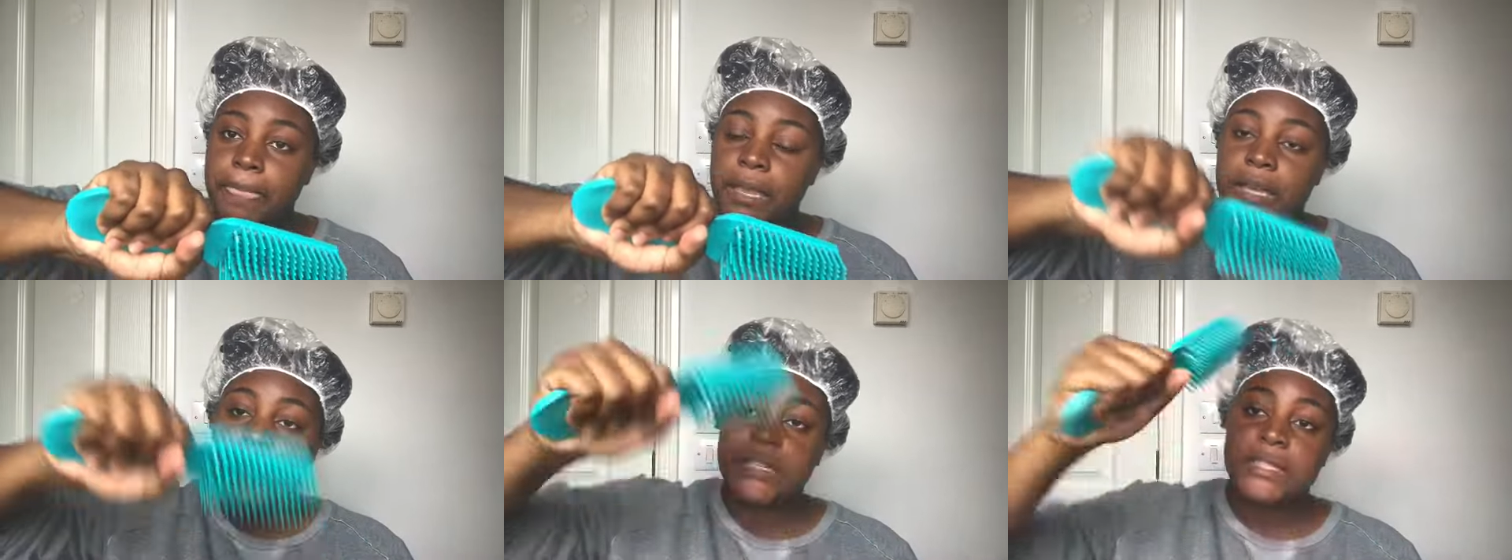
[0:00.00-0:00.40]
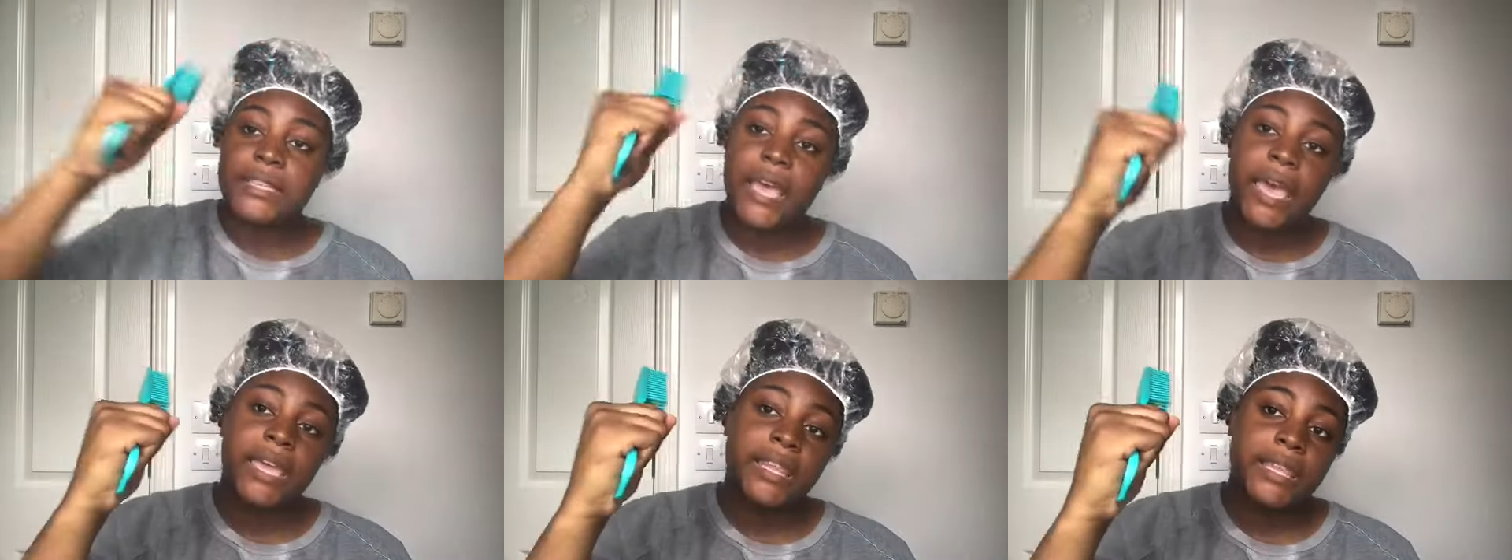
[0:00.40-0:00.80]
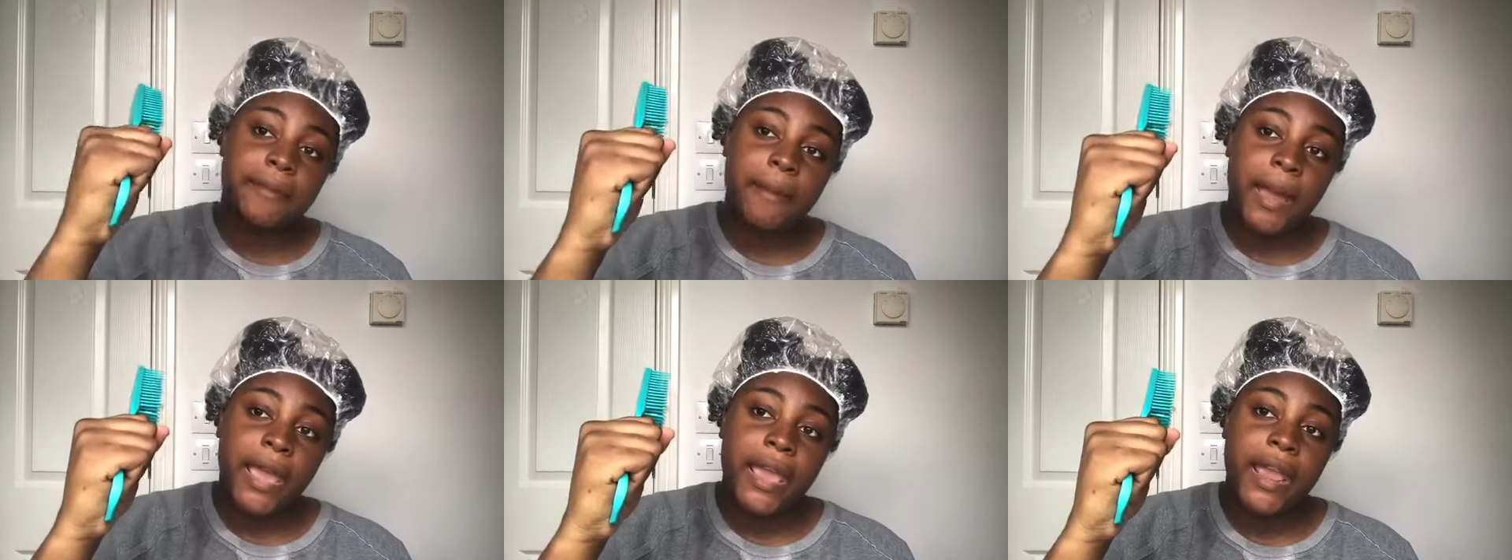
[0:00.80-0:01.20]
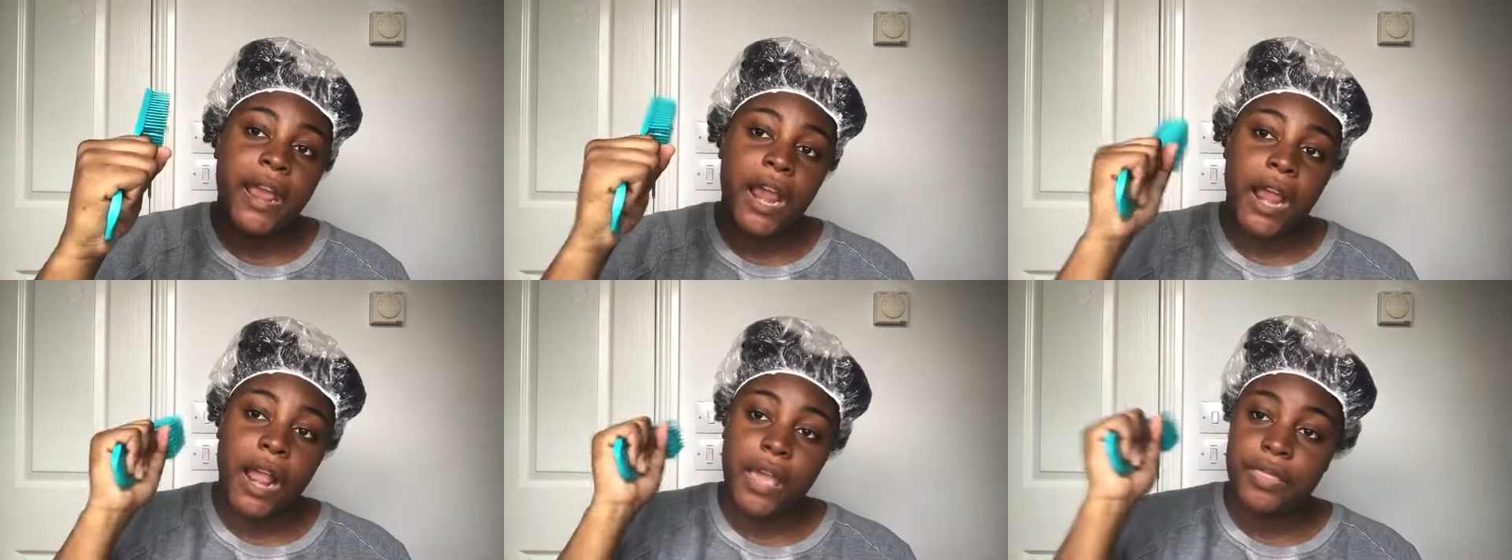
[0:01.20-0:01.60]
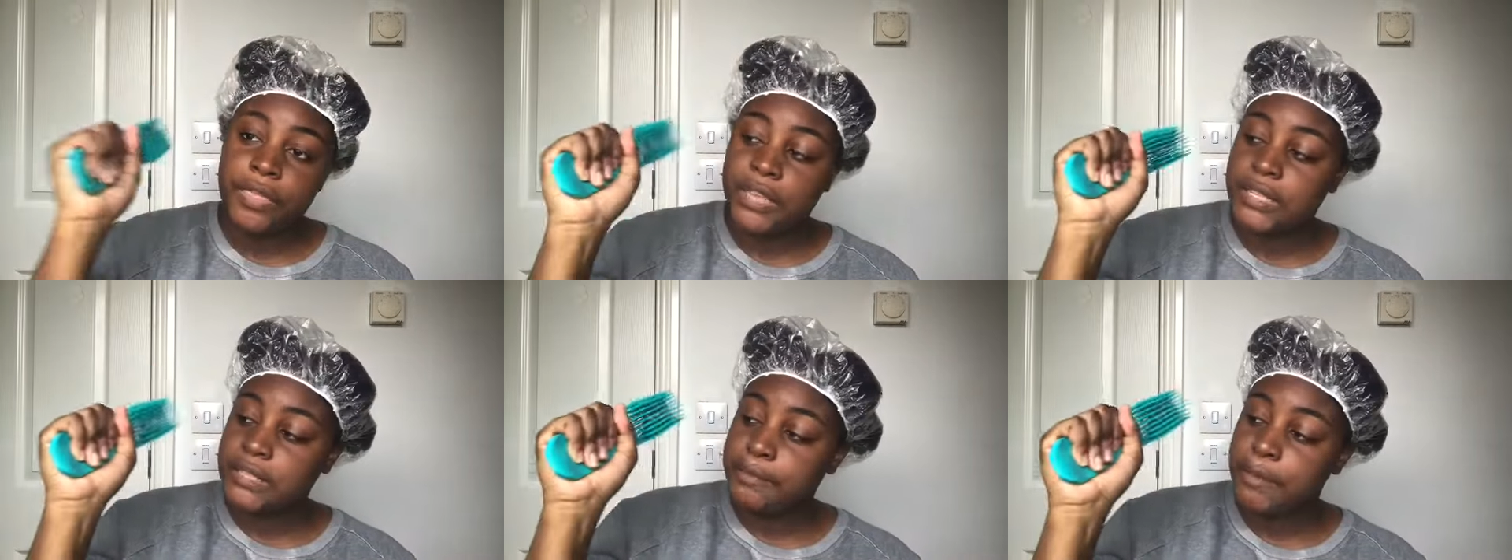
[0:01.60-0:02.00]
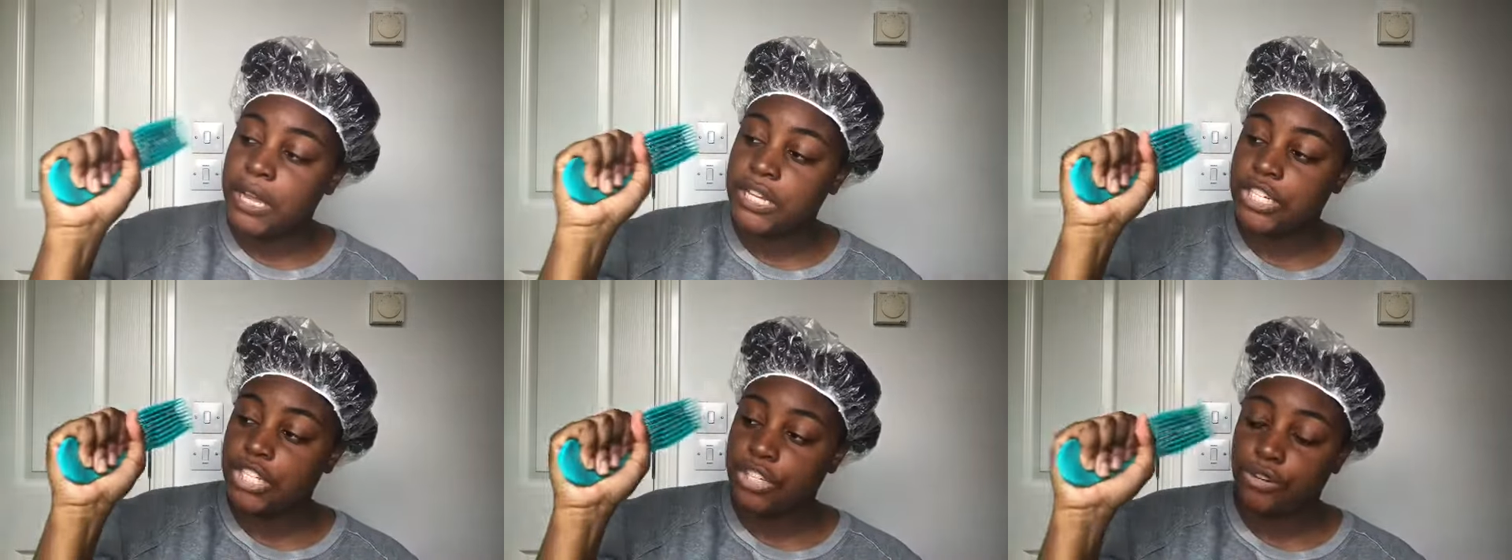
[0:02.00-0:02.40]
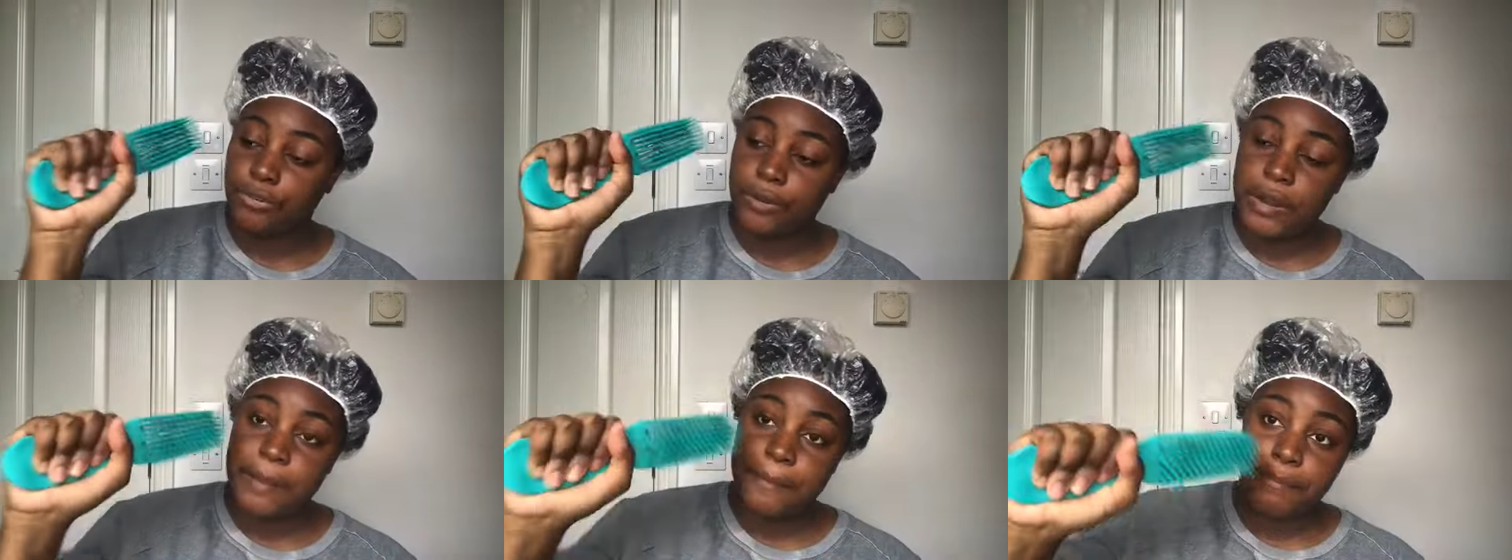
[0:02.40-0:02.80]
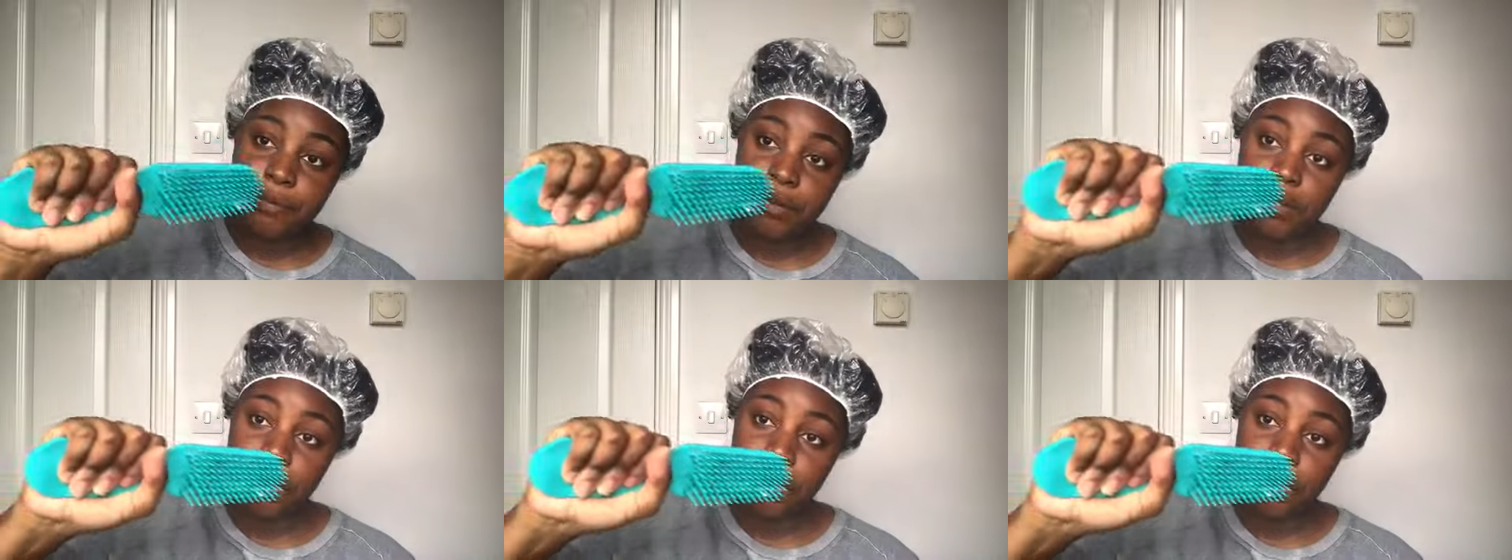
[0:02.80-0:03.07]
detangling my hair, this much grip,